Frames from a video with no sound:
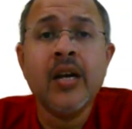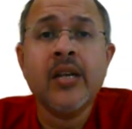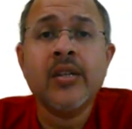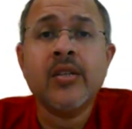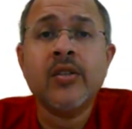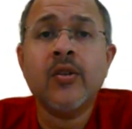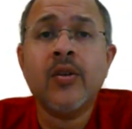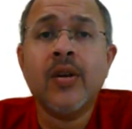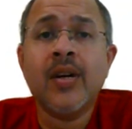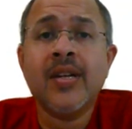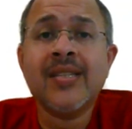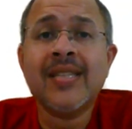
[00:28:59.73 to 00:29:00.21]

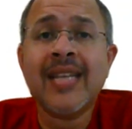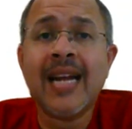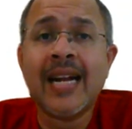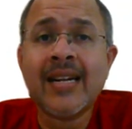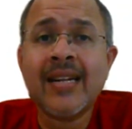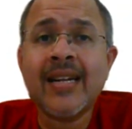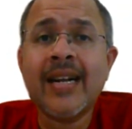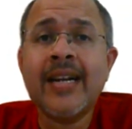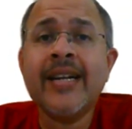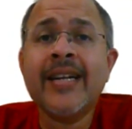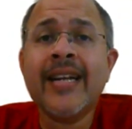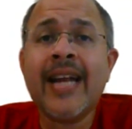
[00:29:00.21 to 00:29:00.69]
So a
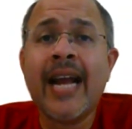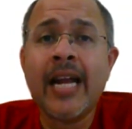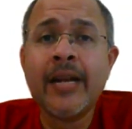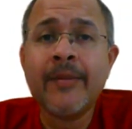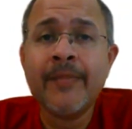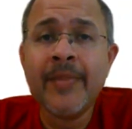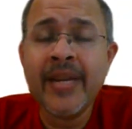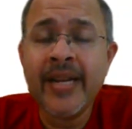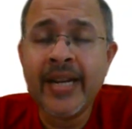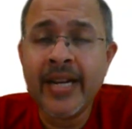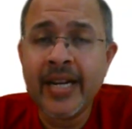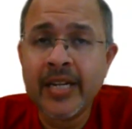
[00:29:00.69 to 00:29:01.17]
satellite
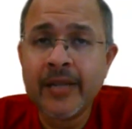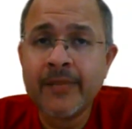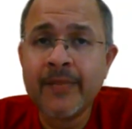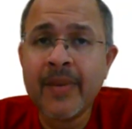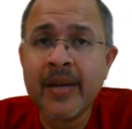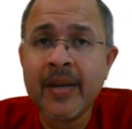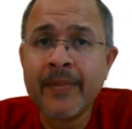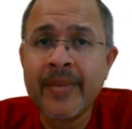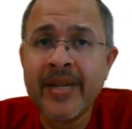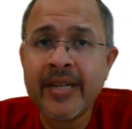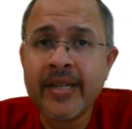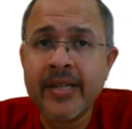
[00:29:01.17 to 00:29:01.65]
can be hit
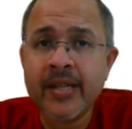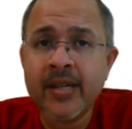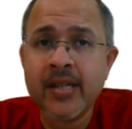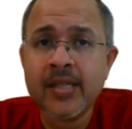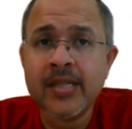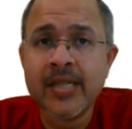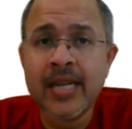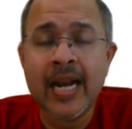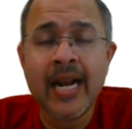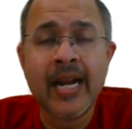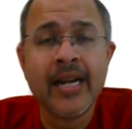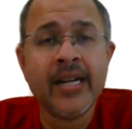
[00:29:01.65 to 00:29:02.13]
by
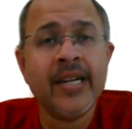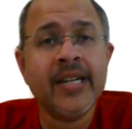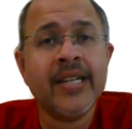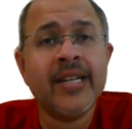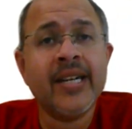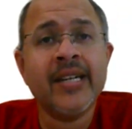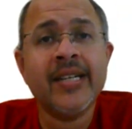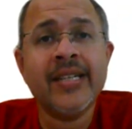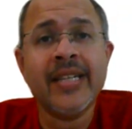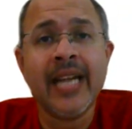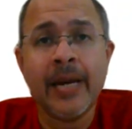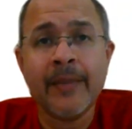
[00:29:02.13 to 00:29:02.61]
meteors and
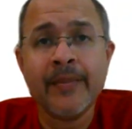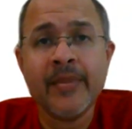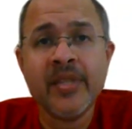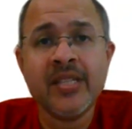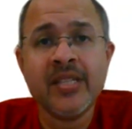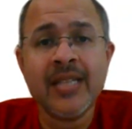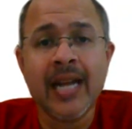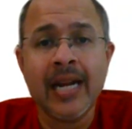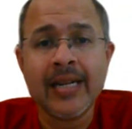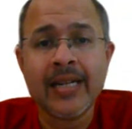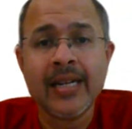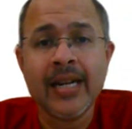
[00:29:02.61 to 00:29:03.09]
it can damage
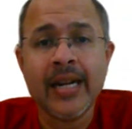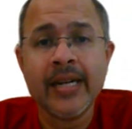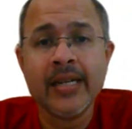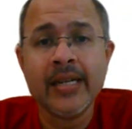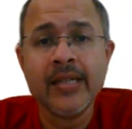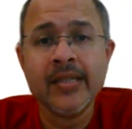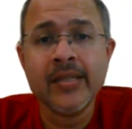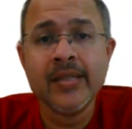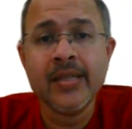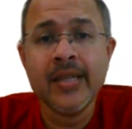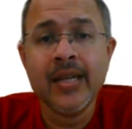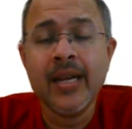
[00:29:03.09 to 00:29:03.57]

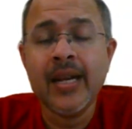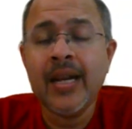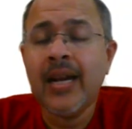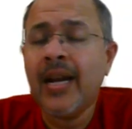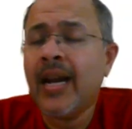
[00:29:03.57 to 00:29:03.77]
satellites.